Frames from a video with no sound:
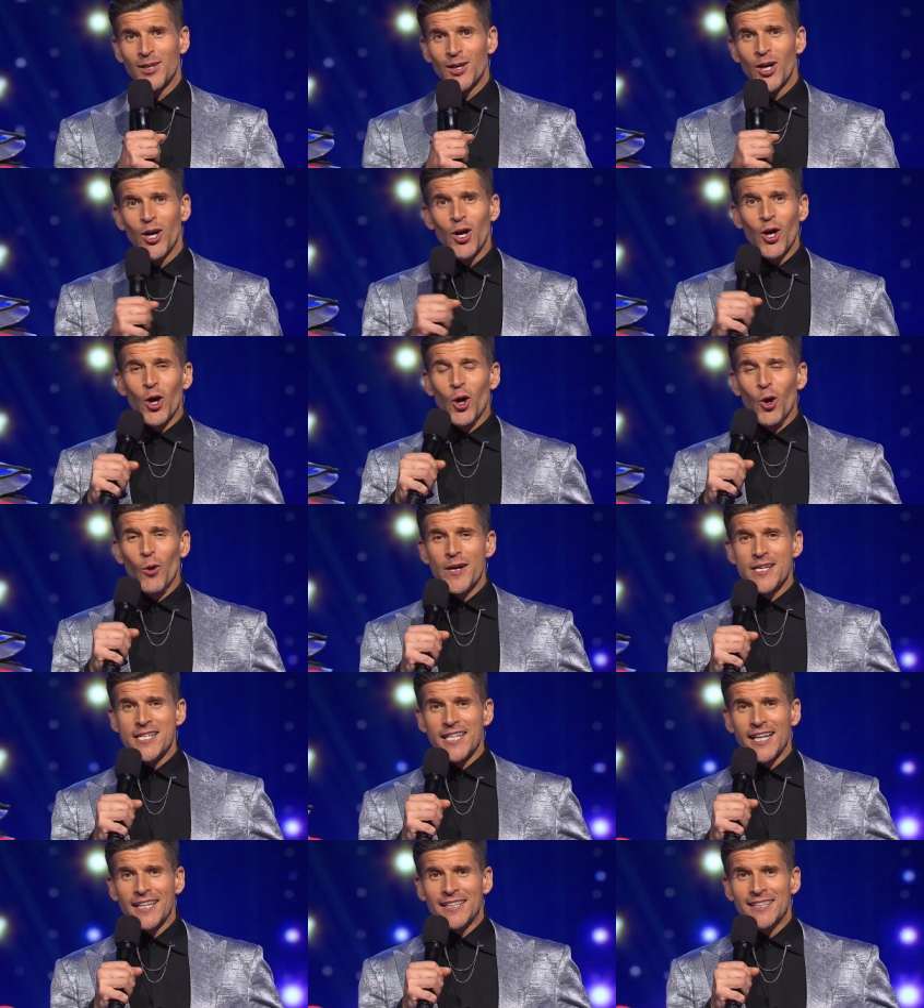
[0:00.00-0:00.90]
they um, allowed
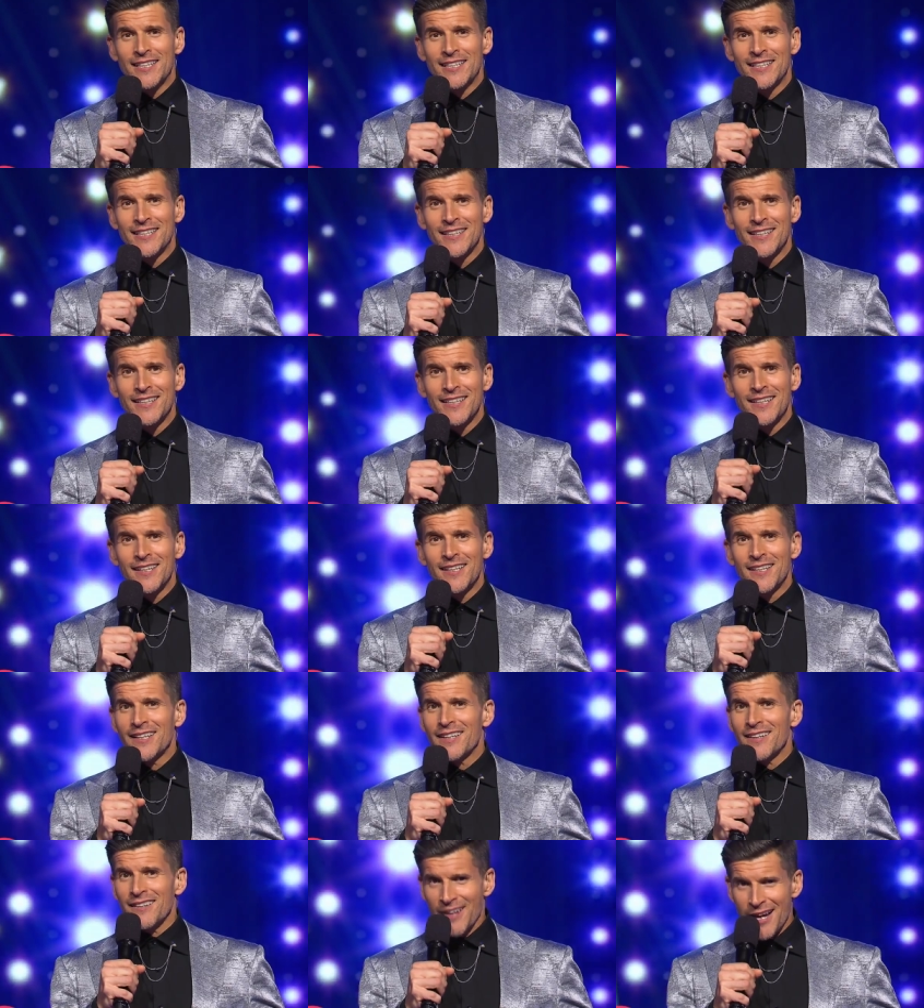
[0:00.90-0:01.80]
to Google that
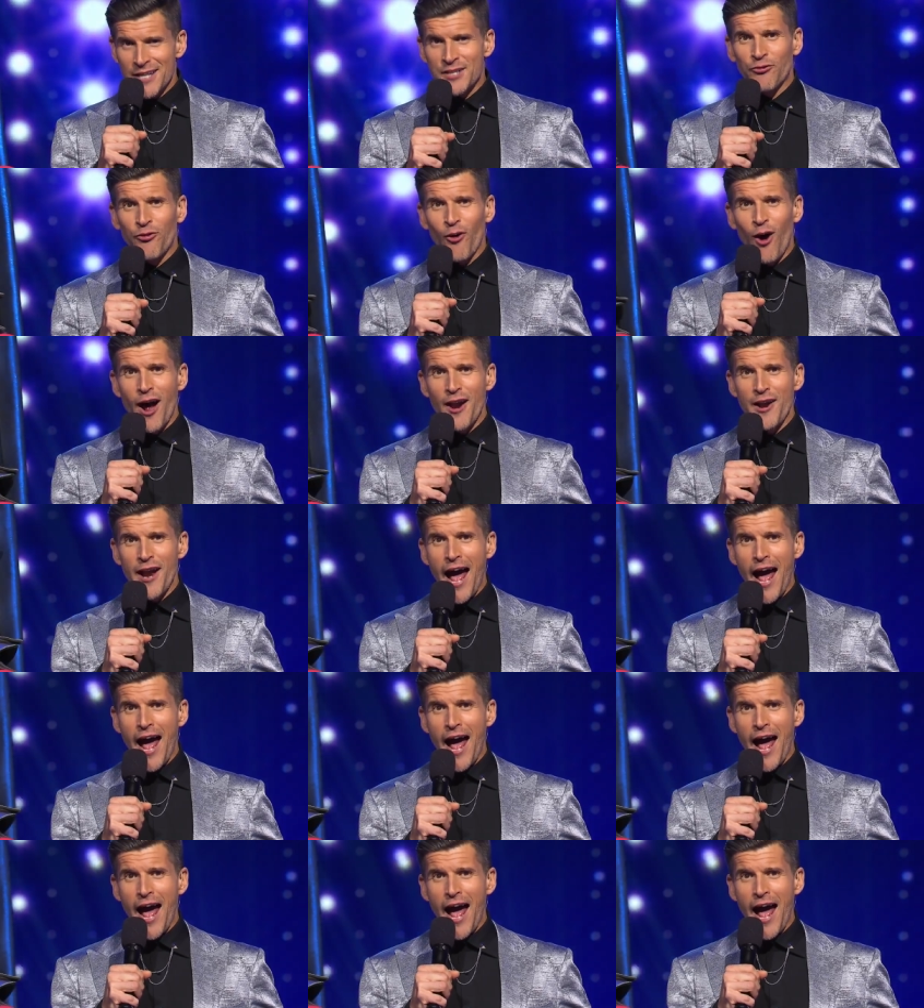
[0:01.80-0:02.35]
stuff? I'm sure.